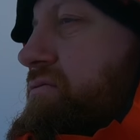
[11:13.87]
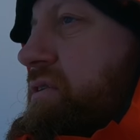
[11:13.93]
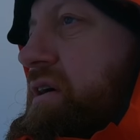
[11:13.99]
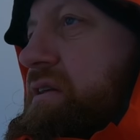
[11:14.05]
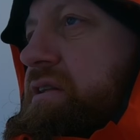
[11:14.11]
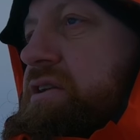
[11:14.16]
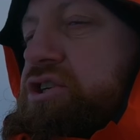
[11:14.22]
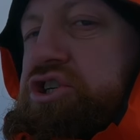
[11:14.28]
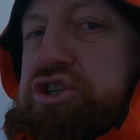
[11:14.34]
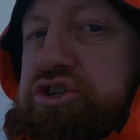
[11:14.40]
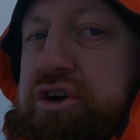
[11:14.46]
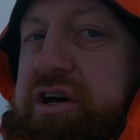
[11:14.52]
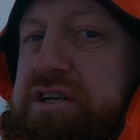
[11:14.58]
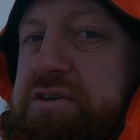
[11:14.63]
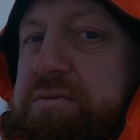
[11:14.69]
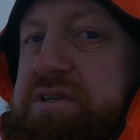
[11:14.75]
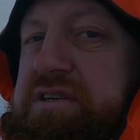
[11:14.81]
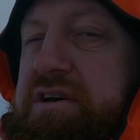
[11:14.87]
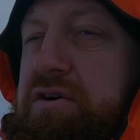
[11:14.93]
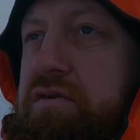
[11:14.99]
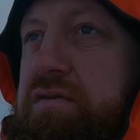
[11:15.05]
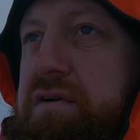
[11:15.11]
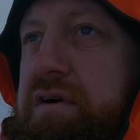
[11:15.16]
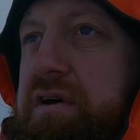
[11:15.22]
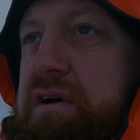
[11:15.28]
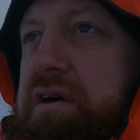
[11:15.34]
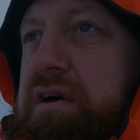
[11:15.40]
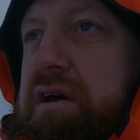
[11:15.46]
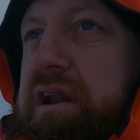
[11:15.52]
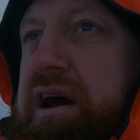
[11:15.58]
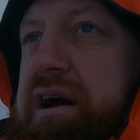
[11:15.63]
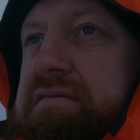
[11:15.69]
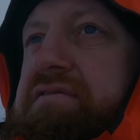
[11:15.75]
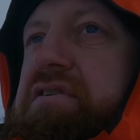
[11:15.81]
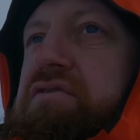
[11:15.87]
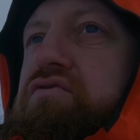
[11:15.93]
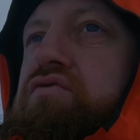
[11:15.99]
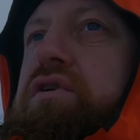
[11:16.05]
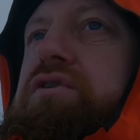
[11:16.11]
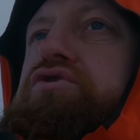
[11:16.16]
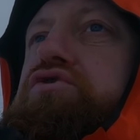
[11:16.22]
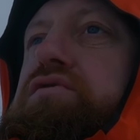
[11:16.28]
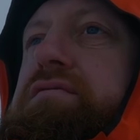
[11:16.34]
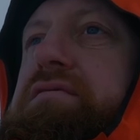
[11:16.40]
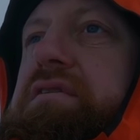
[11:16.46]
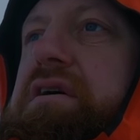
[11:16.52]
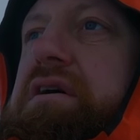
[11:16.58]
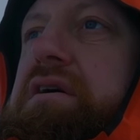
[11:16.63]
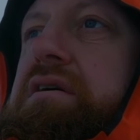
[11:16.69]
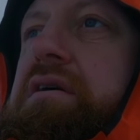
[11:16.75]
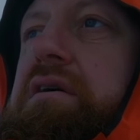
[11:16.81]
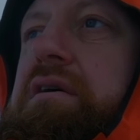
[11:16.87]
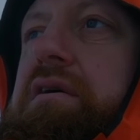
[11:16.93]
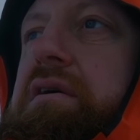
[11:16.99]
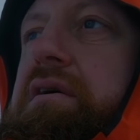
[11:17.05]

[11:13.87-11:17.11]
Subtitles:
rather than stretch myself and have to rush over there,